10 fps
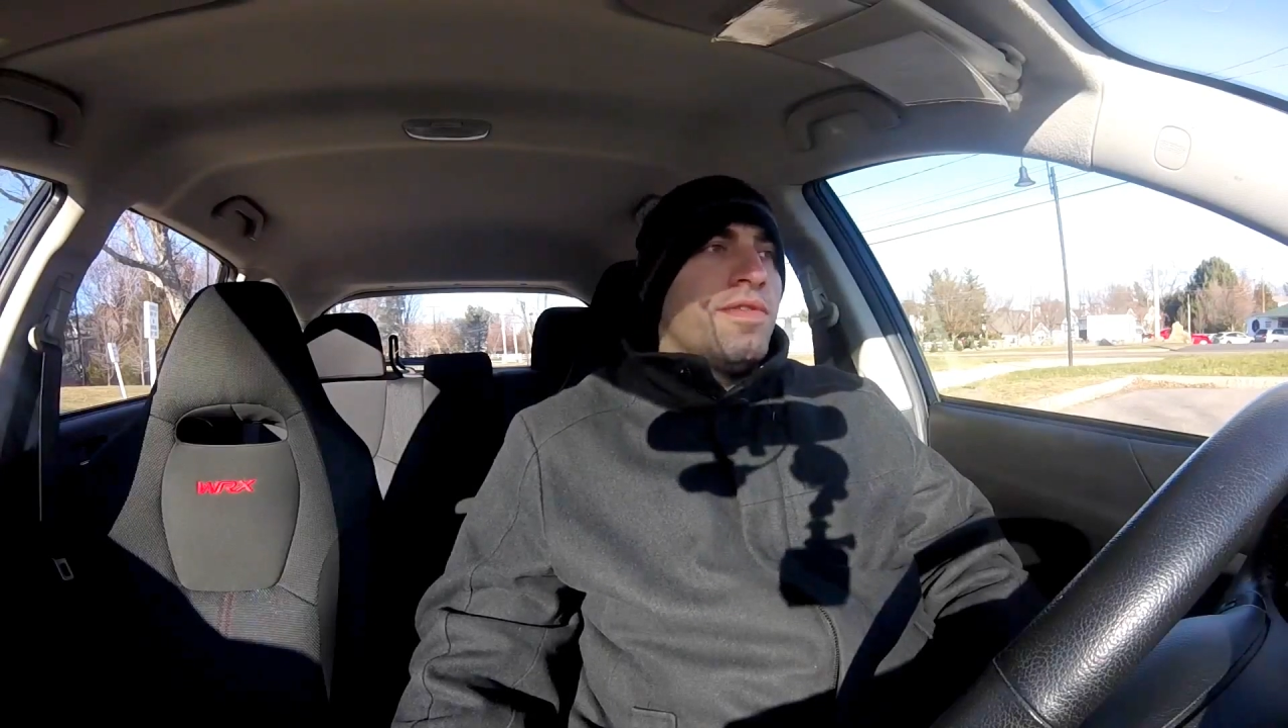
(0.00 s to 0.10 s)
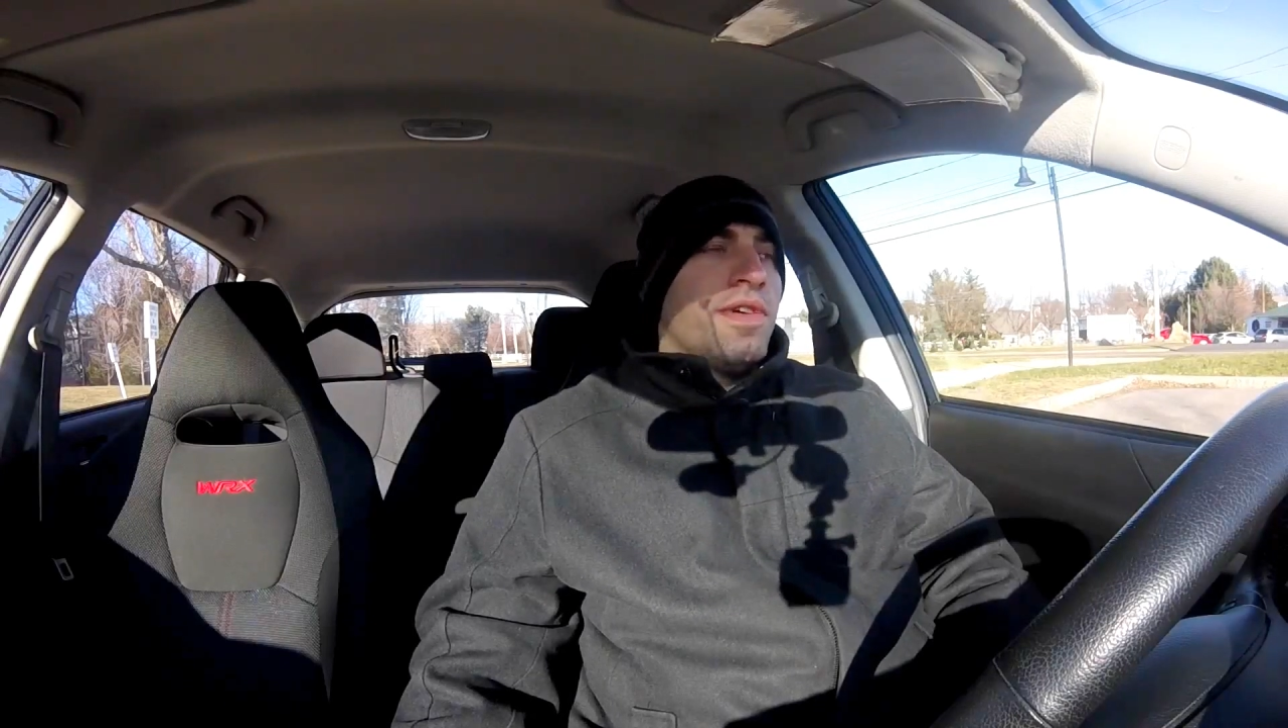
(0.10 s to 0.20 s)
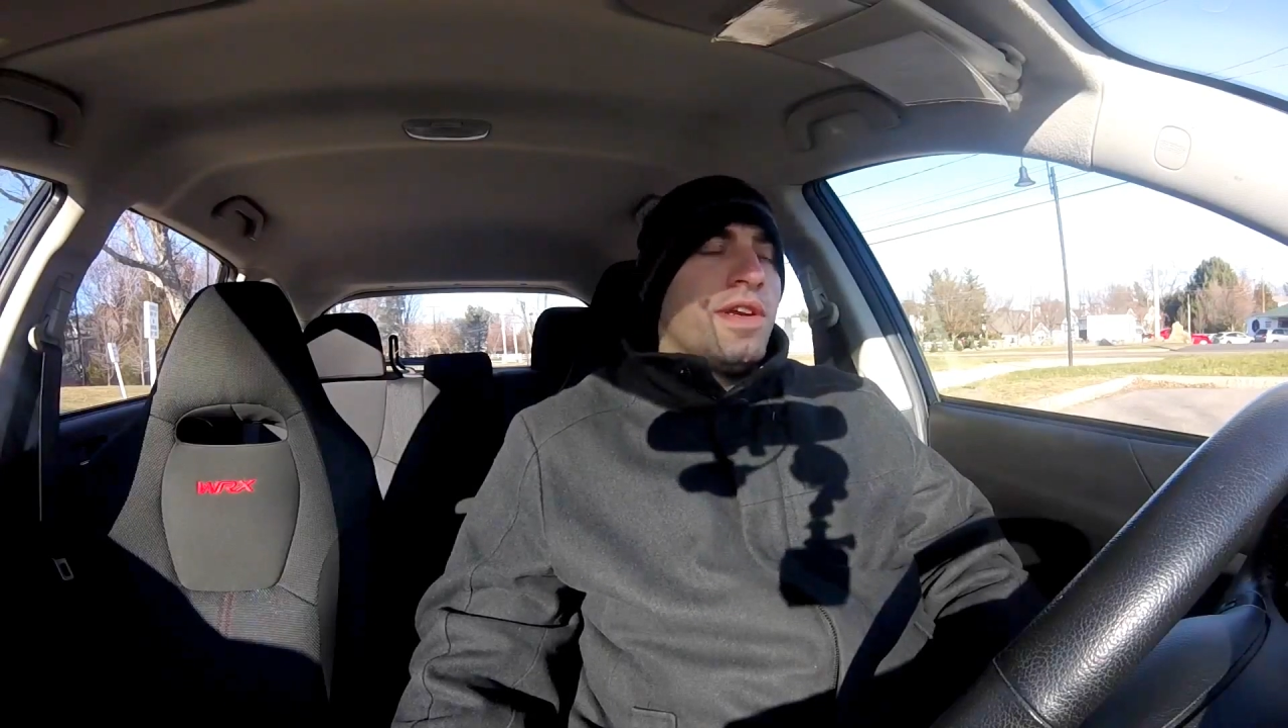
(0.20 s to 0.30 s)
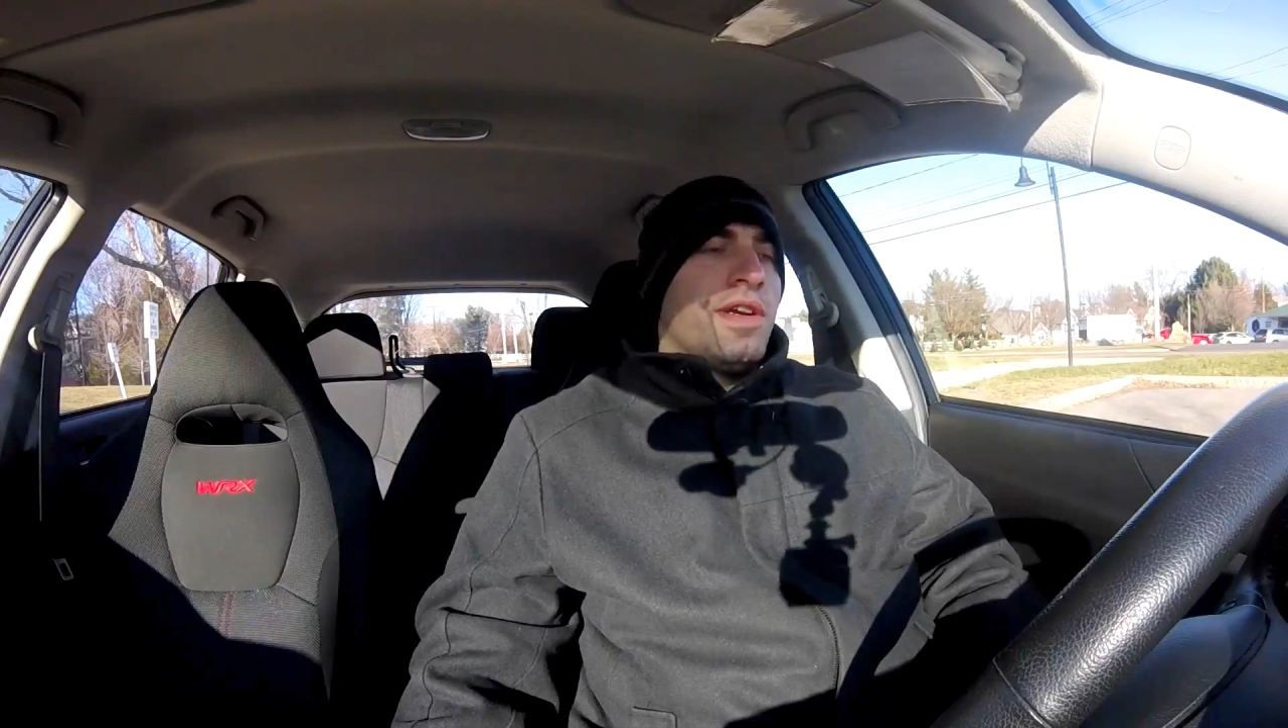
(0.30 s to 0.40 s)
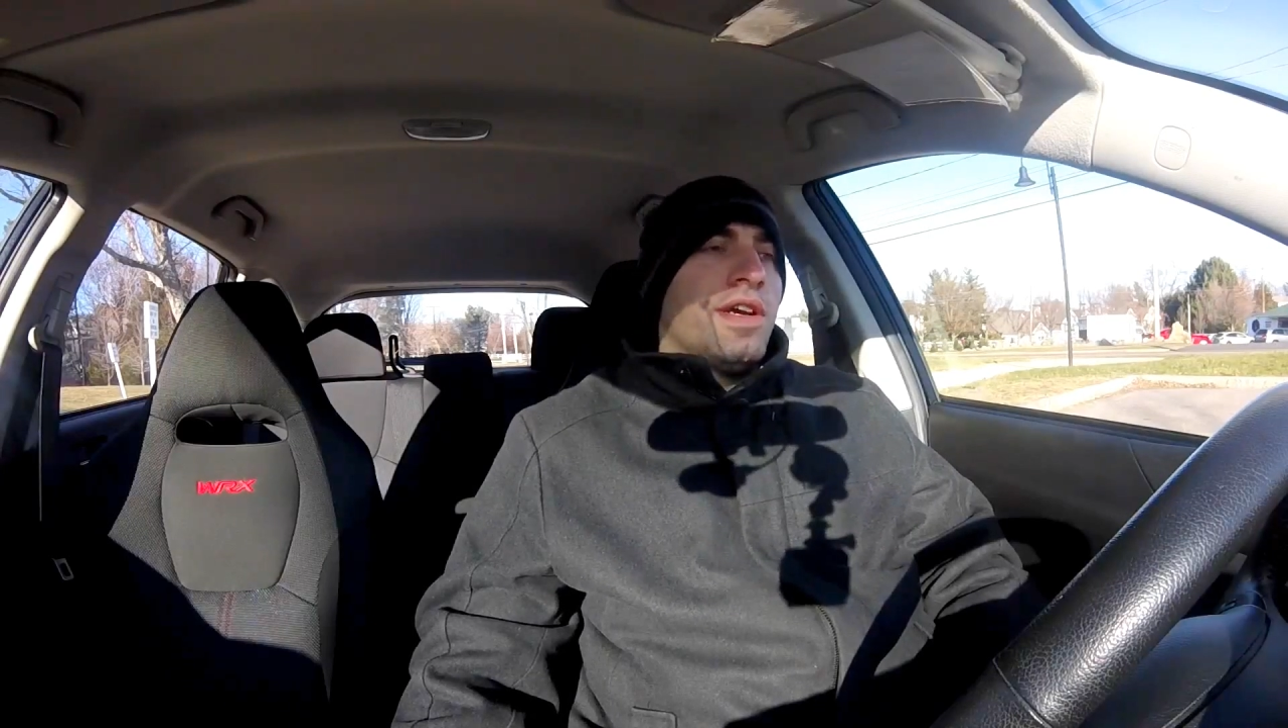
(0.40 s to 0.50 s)

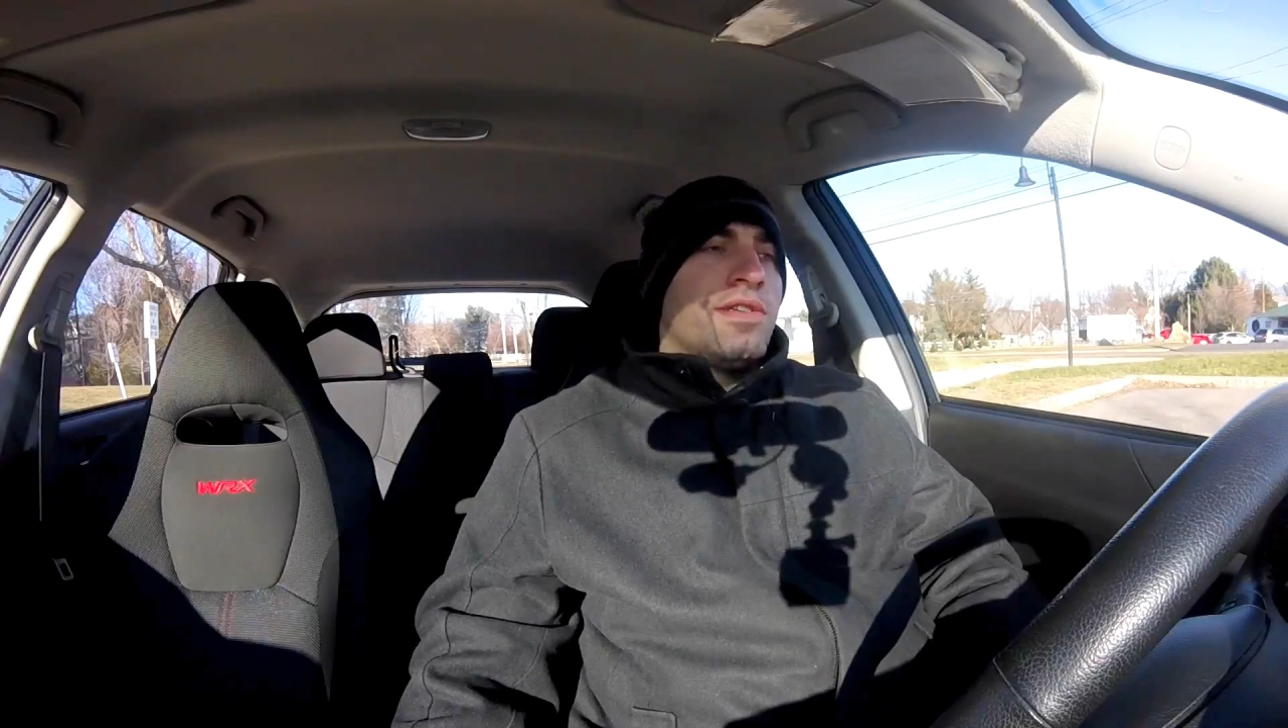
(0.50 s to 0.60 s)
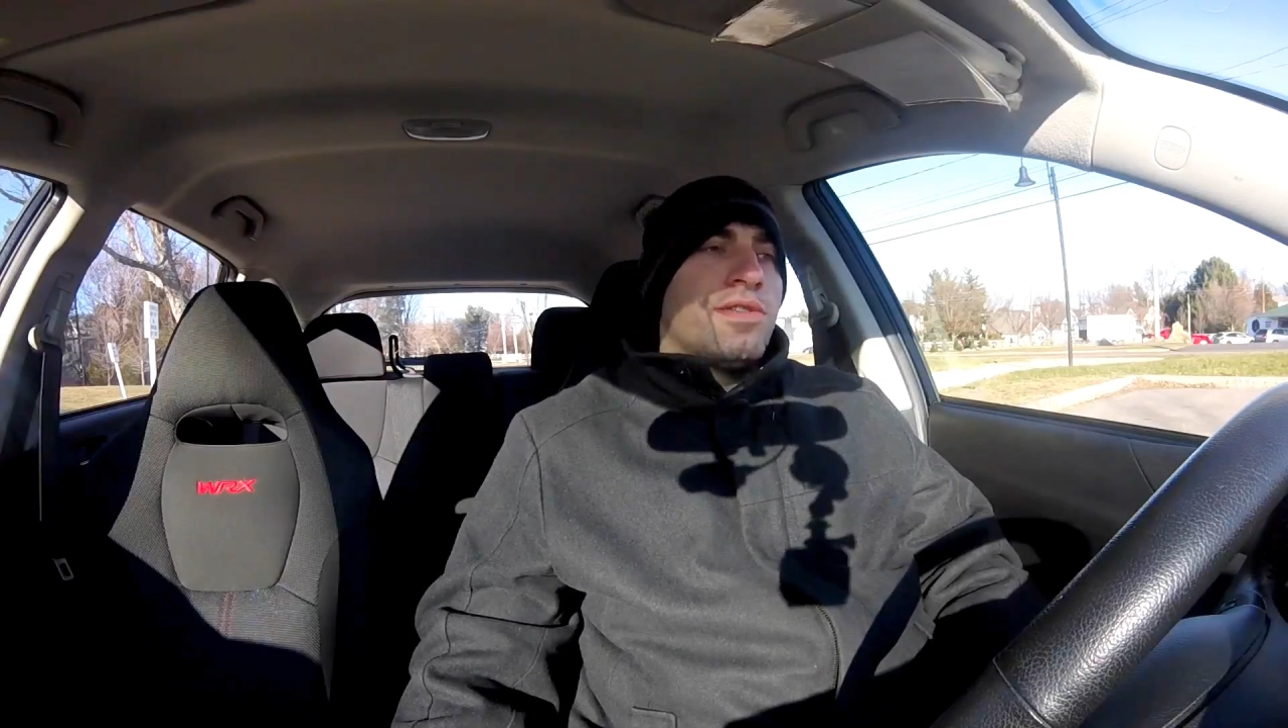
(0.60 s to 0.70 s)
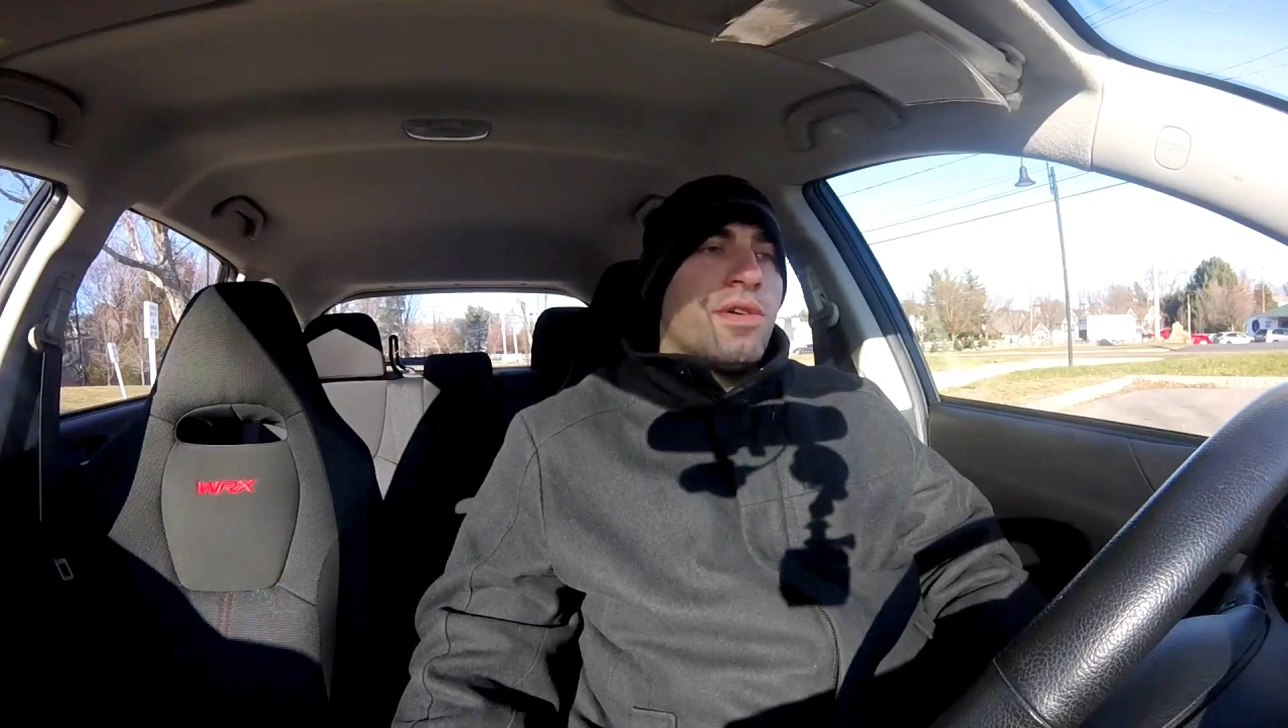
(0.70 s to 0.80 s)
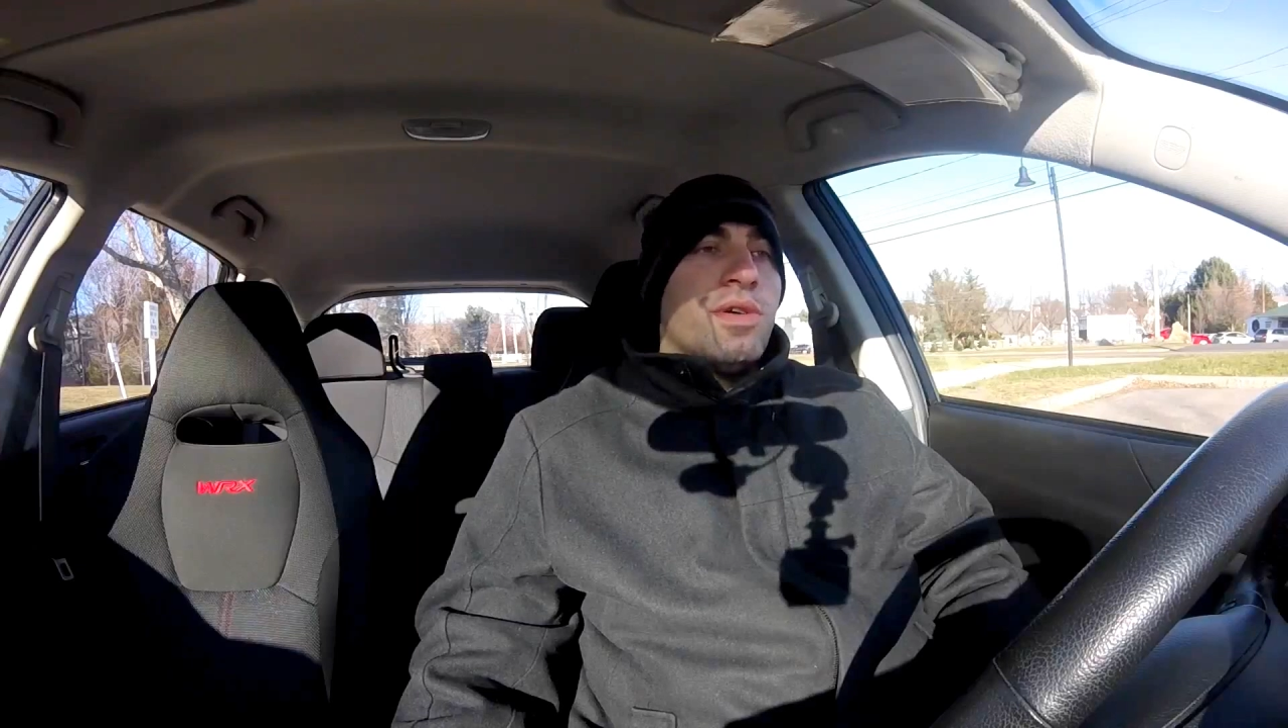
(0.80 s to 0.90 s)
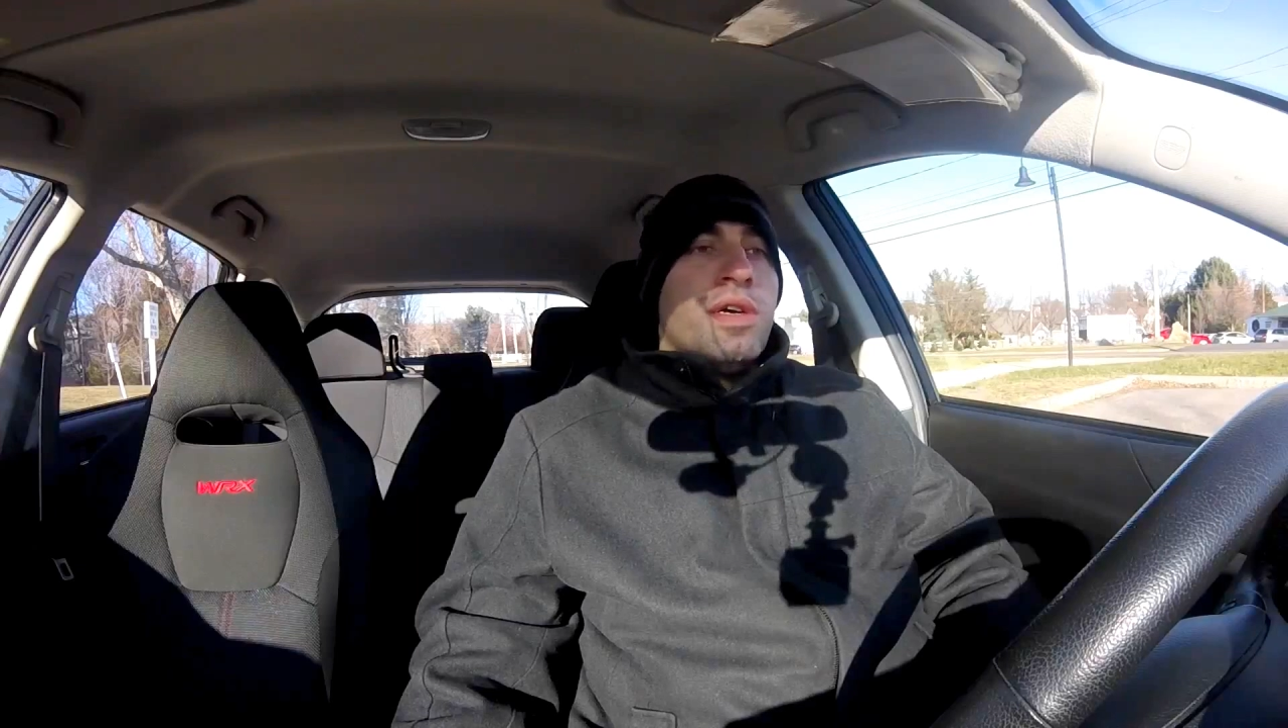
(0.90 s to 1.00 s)
Fahrenheit,
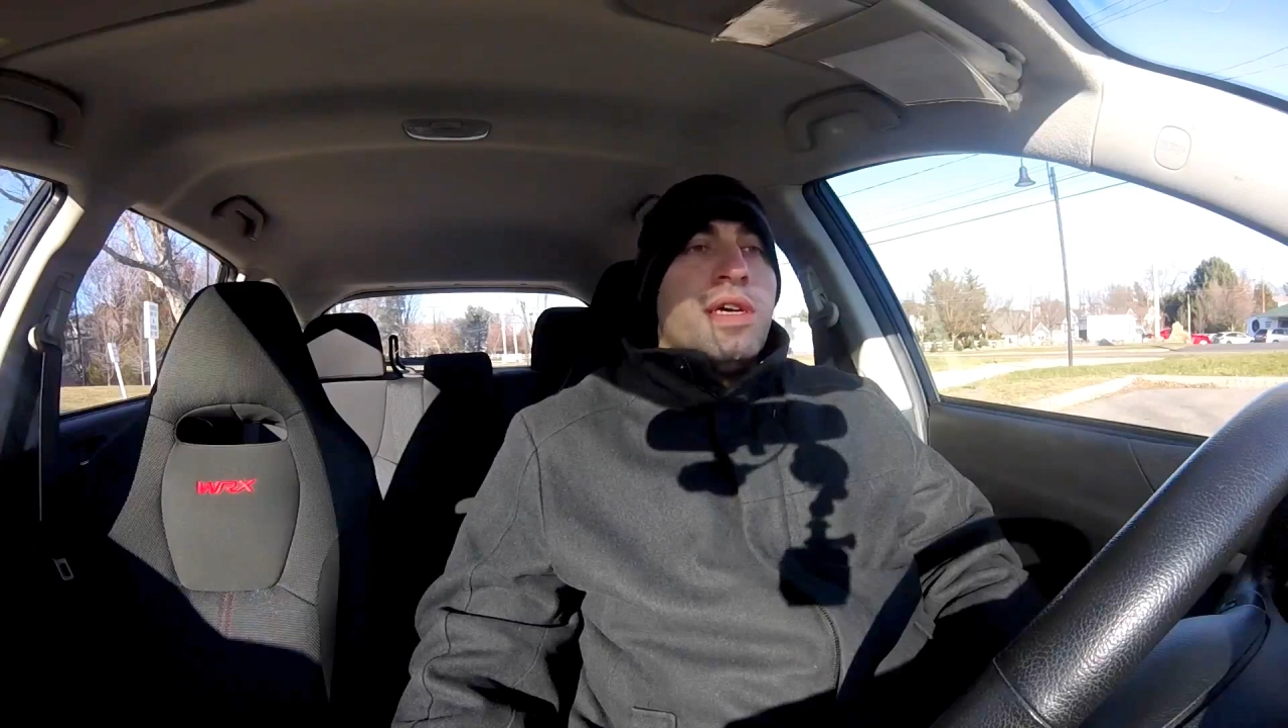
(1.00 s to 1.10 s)
so